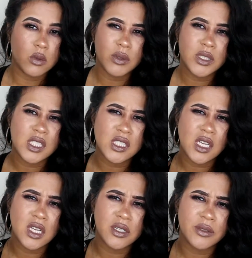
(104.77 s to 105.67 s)
What was I
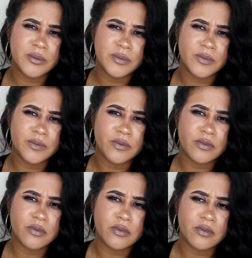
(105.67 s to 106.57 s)
saying?
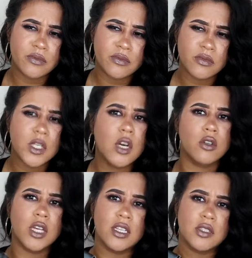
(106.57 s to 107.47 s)

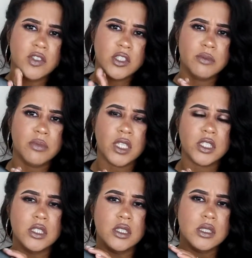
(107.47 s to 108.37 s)
Oh yes, first
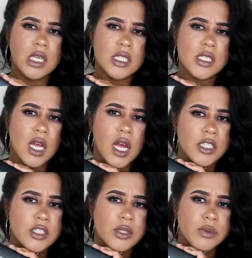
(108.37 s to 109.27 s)
impressions, because
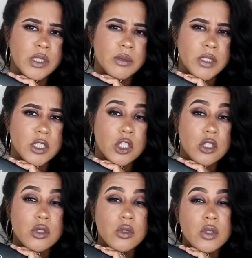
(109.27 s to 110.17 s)
I just pretty much
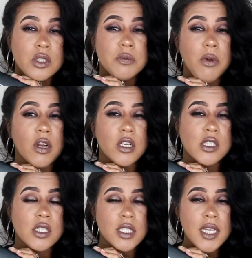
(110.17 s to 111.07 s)
used these
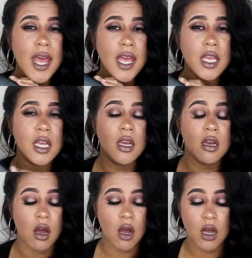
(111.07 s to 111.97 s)
products today,
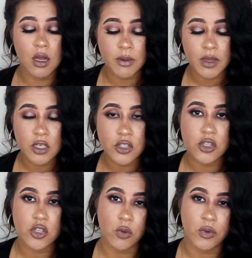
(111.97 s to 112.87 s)
and then
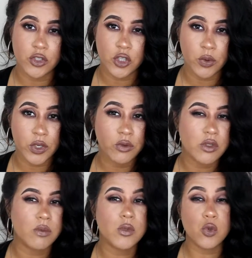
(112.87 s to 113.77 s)
just showing
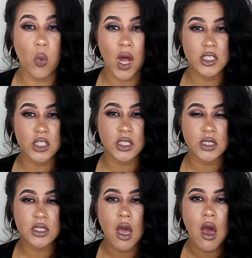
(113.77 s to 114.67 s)
you some
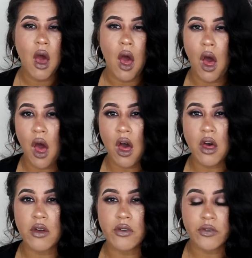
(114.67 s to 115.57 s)
swatches
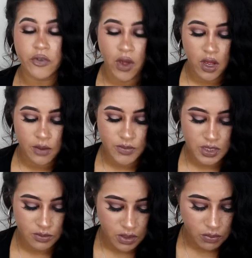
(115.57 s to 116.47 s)
of
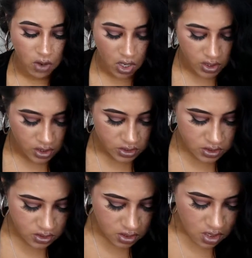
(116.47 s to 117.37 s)
some of the
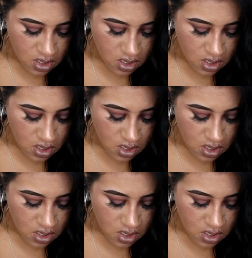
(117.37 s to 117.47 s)
products.